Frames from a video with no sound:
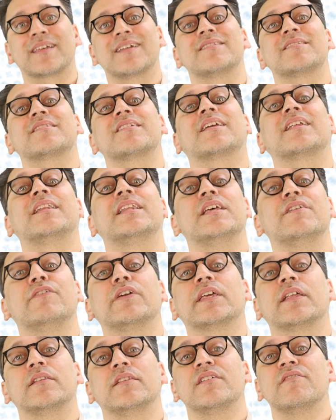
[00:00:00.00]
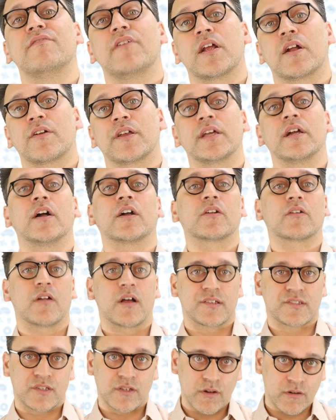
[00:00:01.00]
can significantly vary
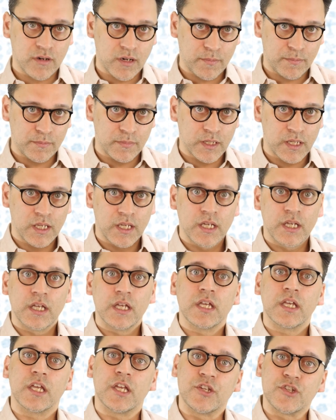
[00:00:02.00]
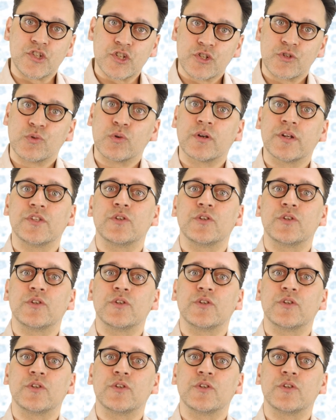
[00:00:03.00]
across Europe, ensure